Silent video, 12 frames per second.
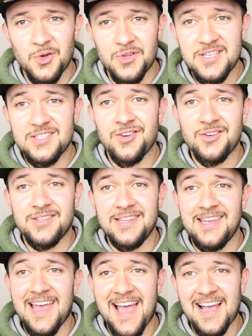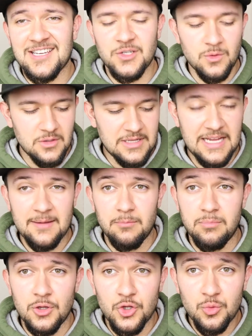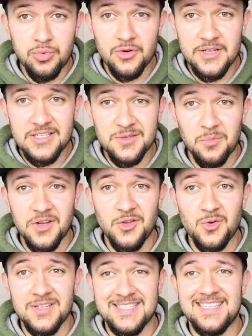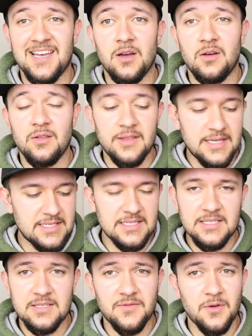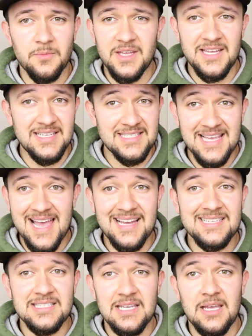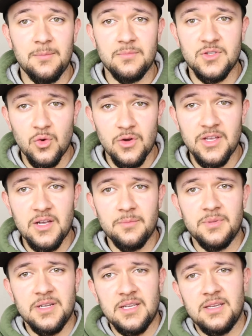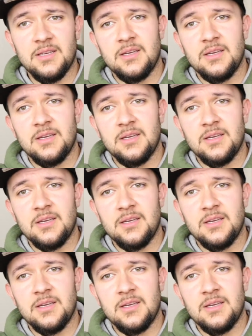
these aren't the actual like blueprints, but you can tell this is from the exact same toy company.